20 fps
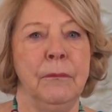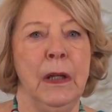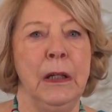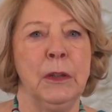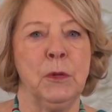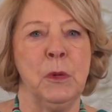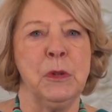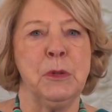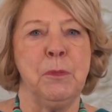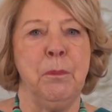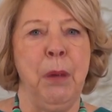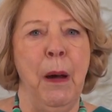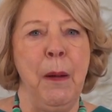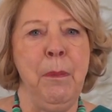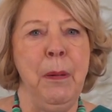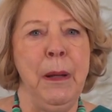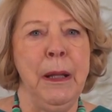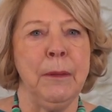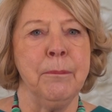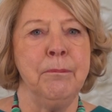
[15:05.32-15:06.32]
It was
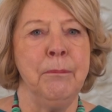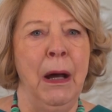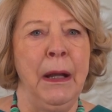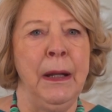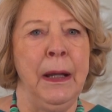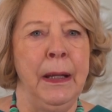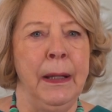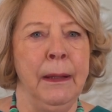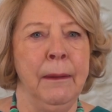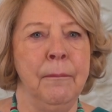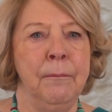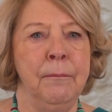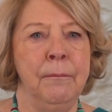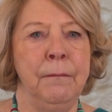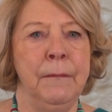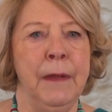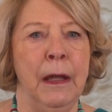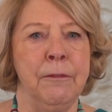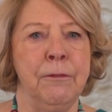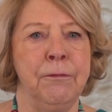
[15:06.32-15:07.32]
public money
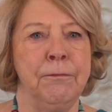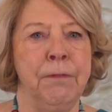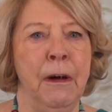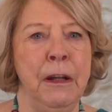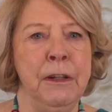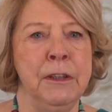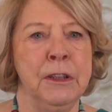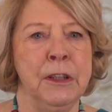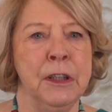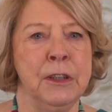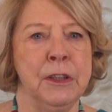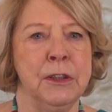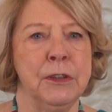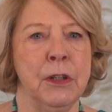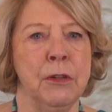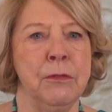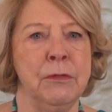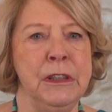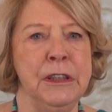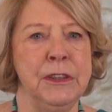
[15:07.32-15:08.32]
that funded
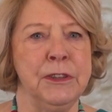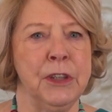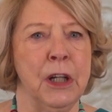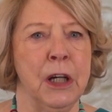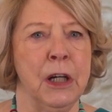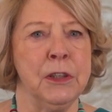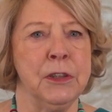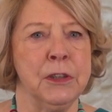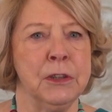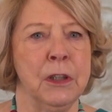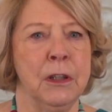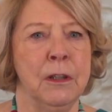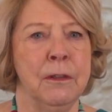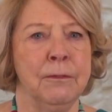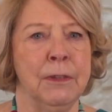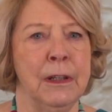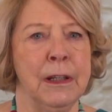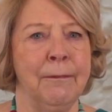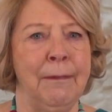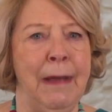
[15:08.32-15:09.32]
the research
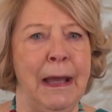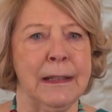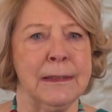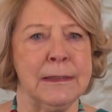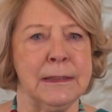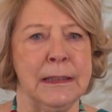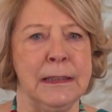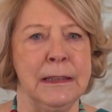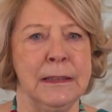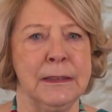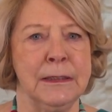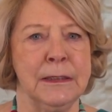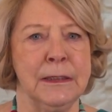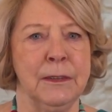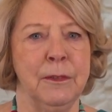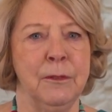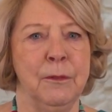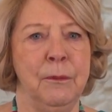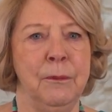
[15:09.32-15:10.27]
for the vaccines.